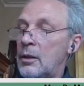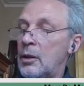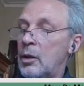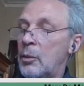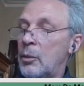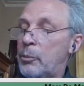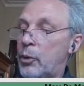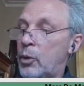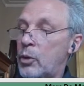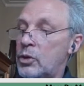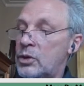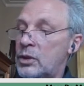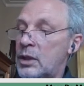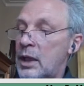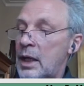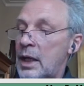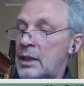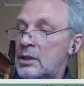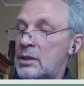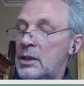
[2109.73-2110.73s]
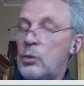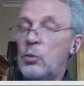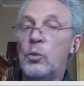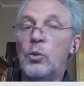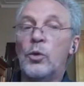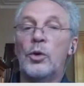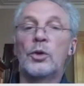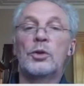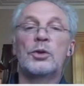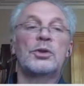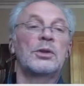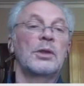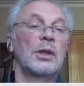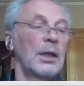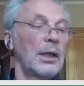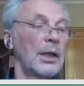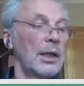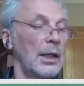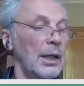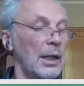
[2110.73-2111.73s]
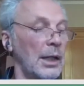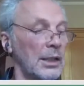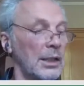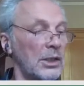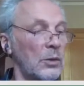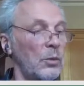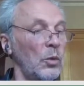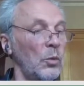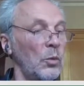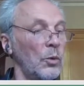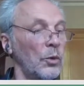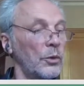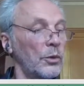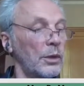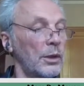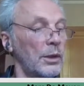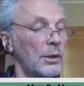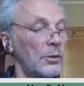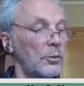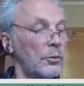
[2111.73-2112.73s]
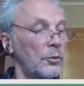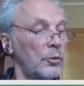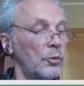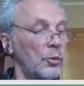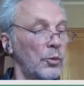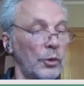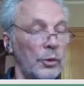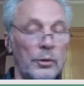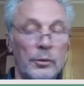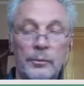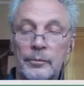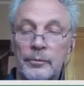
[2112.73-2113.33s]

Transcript: approach actually works as we want it to work.